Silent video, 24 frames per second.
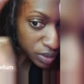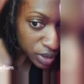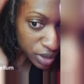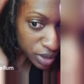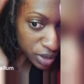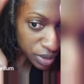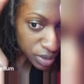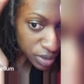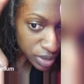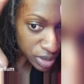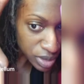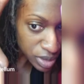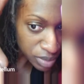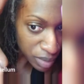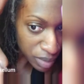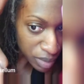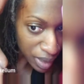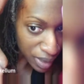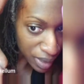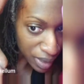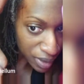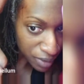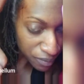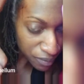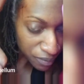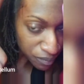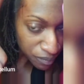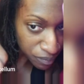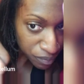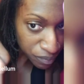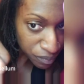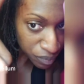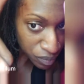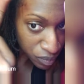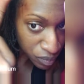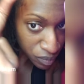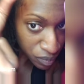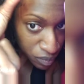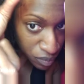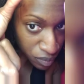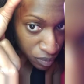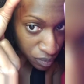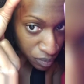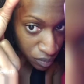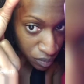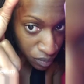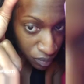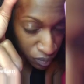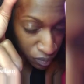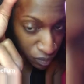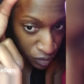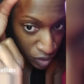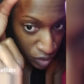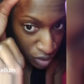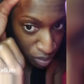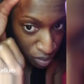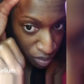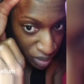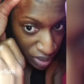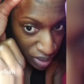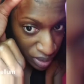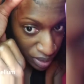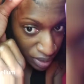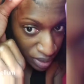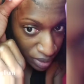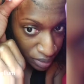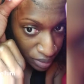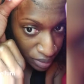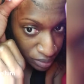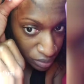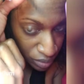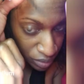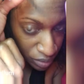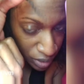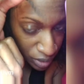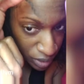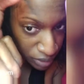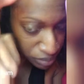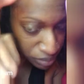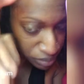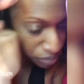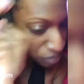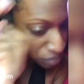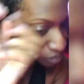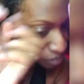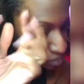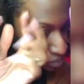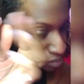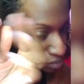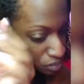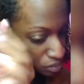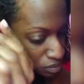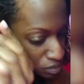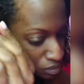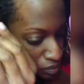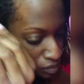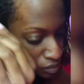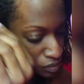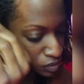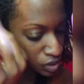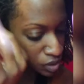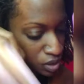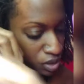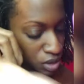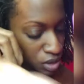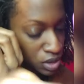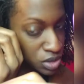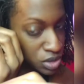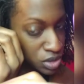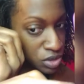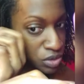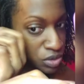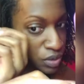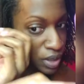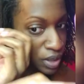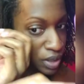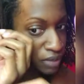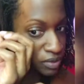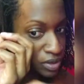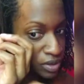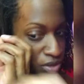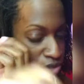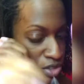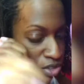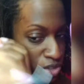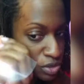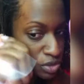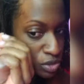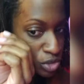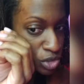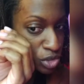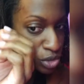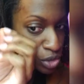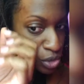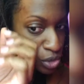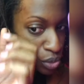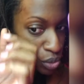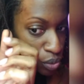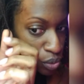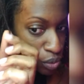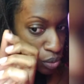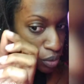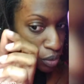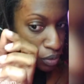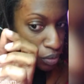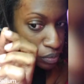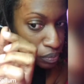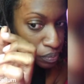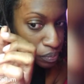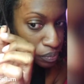here is my lock, right? So you have to insert your tool.